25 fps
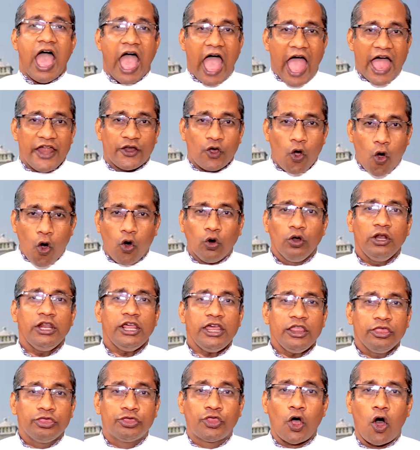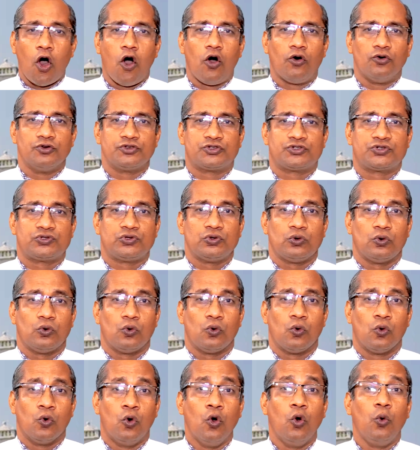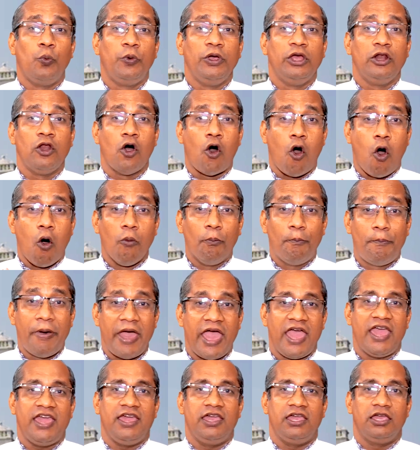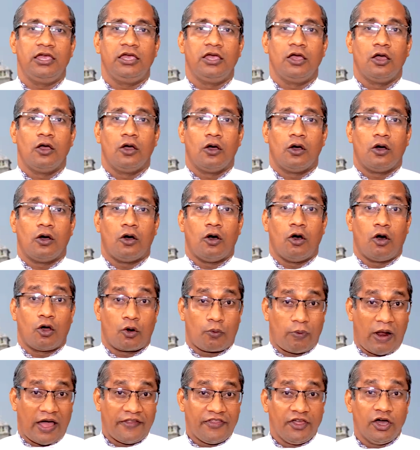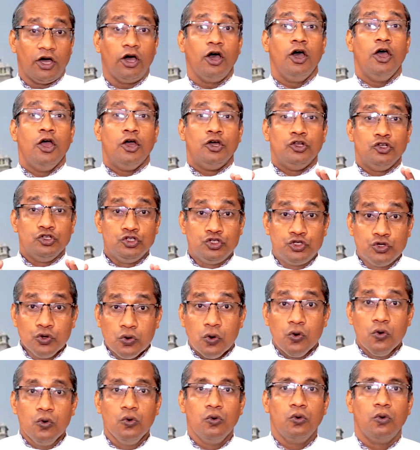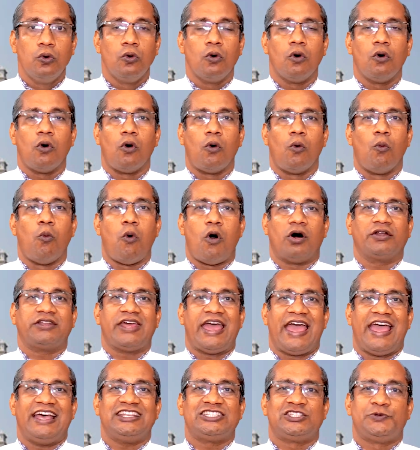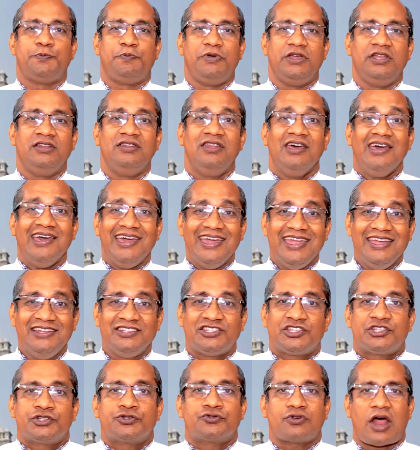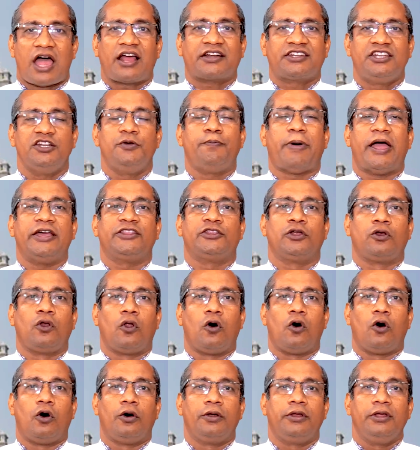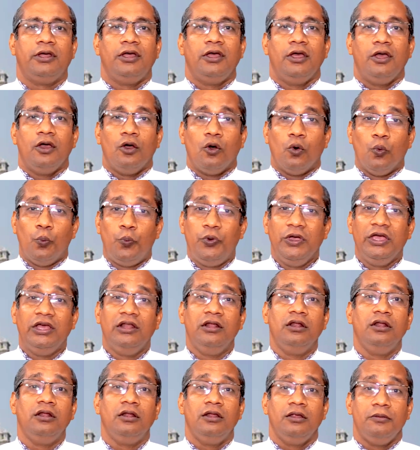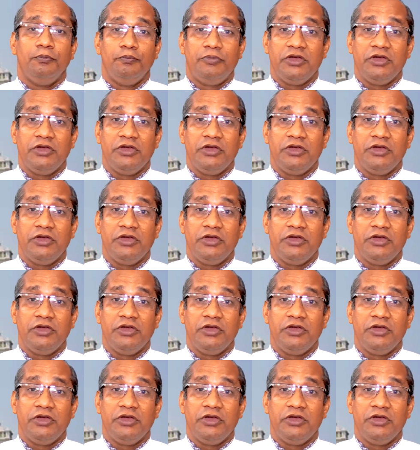And only those who will obey or rather do what has been instructed by the Lord will